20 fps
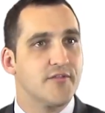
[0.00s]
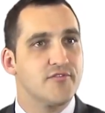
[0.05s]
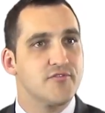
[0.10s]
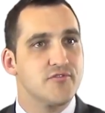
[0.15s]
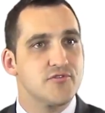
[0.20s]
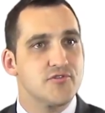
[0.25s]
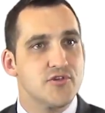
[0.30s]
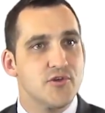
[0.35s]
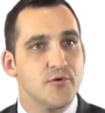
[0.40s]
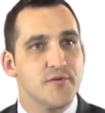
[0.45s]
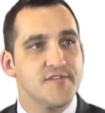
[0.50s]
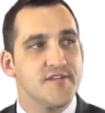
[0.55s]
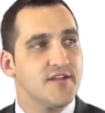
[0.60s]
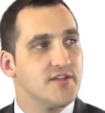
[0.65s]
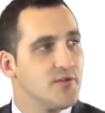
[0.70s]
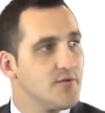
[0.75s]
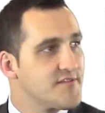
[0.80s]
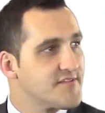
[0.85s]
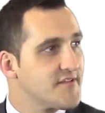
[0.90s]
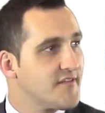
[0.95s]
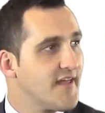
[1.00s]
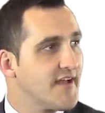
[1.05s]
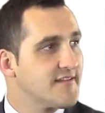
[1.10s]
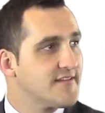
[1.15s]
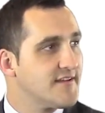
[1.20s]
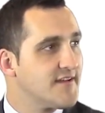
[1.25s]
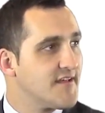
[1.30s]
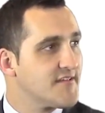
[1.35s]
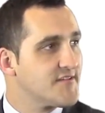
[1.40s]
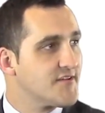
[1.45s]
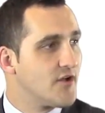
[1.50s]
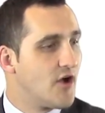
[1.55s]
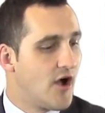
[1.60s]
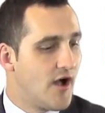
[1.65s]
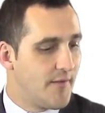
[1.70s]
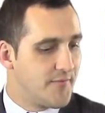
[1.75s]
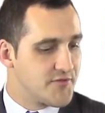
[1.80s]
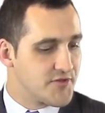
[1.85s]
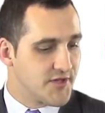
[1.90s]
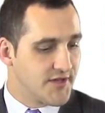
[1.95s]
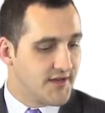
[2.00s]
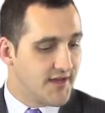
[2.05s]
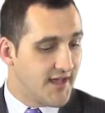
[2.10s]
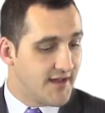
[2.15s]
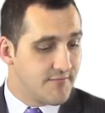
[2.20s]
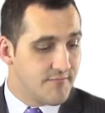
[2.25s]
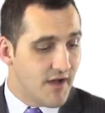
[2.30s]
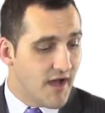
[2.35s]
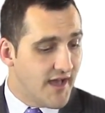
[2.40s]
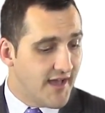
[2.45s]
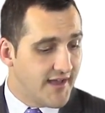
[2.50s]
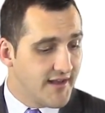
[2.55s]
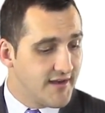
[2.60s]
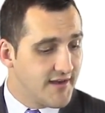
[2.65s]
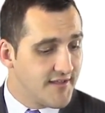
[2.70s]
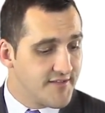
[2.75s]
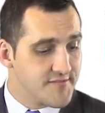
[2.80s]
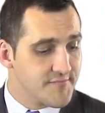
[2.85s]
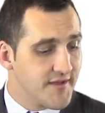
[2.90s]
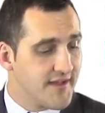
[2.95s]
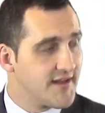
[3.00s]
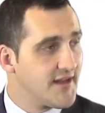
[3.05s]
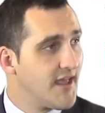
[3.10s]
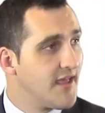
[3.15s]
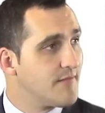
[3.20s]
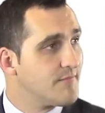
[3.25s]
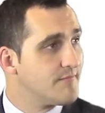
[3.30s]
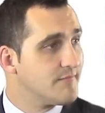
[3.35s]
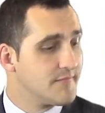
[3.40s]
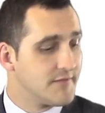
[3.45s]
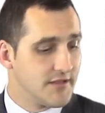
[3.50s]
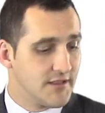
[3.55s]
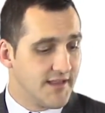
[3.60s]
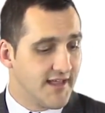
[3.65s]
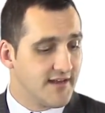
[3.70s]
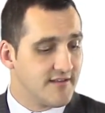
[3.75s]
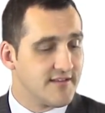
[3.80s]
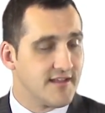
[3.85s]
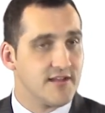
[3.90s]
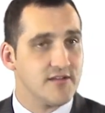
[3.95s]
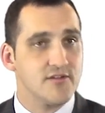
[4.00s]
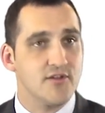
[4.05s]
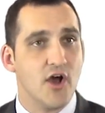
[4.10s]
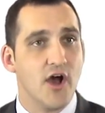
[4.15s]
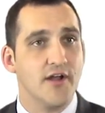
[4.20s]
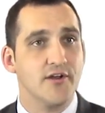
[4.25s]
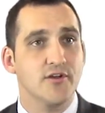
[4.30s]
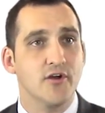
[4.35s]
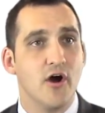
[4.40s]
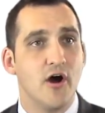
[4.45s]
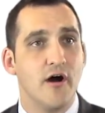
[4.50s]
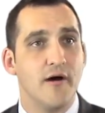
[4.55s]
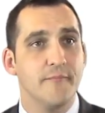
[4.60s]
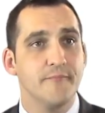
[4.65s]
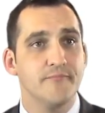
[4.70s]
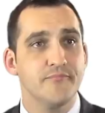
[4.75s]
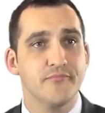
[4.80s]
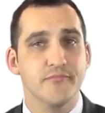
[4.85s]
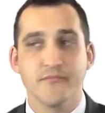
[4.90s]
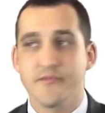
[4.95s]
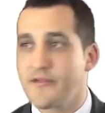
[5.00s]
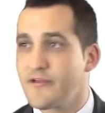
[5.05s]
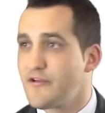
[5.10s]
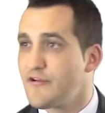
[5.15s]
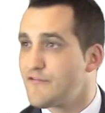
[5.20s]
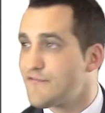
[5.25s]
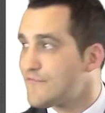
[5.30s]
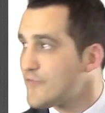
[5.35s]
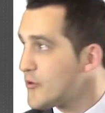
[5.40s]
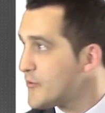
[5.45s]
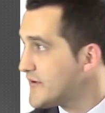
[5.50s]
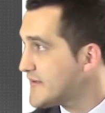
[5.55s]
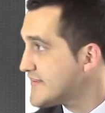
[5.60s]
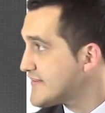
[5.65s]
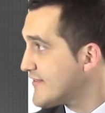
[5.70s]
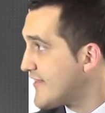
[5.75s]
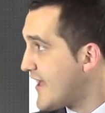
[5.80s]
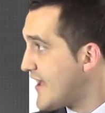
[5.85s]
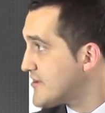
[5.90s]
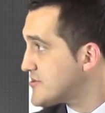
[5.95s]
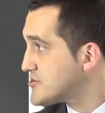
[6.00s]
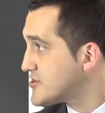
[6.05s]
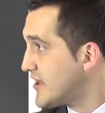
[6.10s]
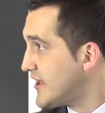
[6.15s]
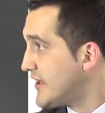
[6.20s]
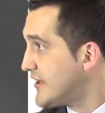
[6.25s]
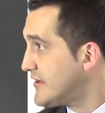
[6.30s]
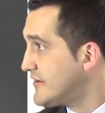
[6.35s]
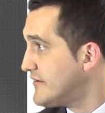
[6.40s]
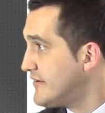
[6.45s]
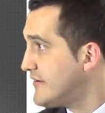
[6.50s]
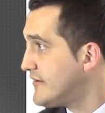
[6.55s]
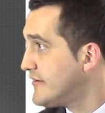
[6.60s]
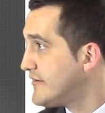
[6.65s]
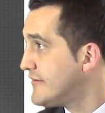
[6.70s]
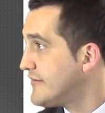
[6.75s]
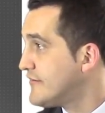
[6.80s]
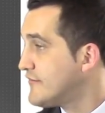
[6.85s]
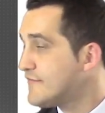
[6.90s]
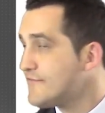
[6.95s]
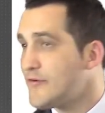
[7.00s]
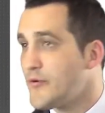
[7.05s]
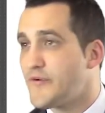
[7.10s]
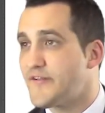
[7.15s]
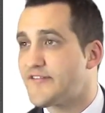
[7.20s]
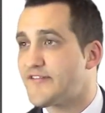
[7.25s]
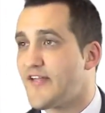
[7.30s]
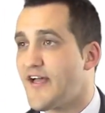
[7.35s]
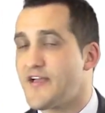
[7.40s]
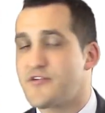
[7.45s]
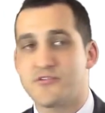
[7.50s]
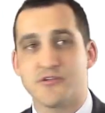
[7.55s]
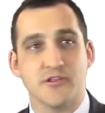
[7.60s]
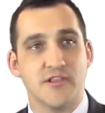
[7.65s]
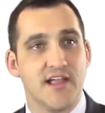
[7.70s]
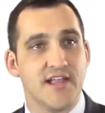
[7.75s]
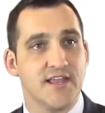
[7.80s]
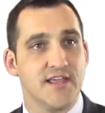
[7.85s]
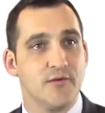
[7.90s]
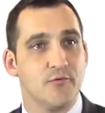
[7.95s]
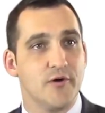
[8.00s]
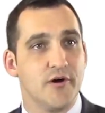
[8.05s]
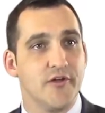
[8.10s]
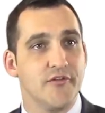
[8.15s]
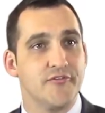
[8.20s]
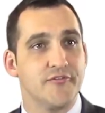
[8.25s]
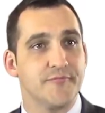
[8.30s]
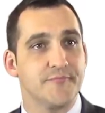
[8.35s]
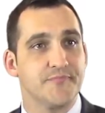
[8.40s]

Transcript: choose it, you select it as an option, and mine is my name, linkedin.com/in/Glenn Ewald.